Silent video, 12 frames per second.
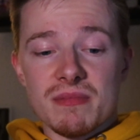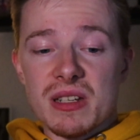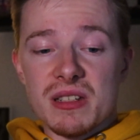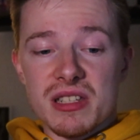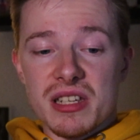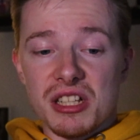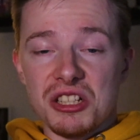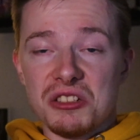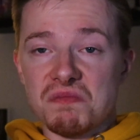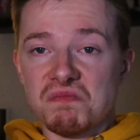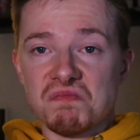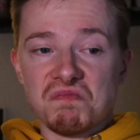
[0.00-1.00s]
until
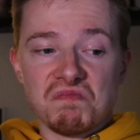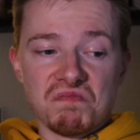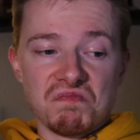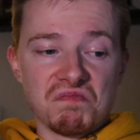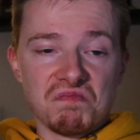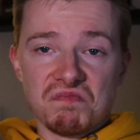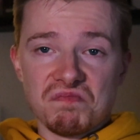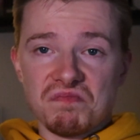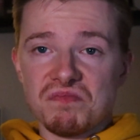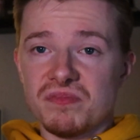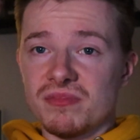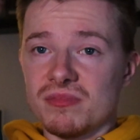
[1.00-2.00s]

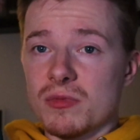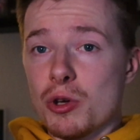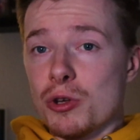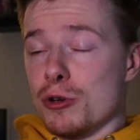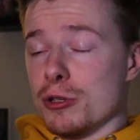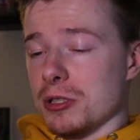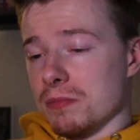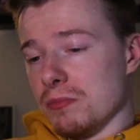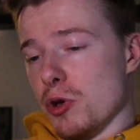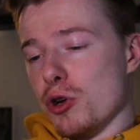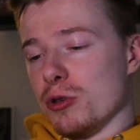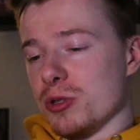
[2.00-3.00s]
who knows
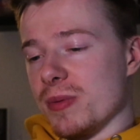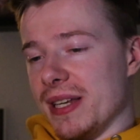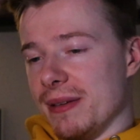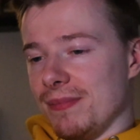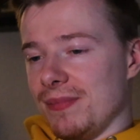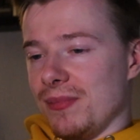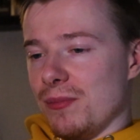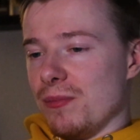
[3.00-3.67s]
when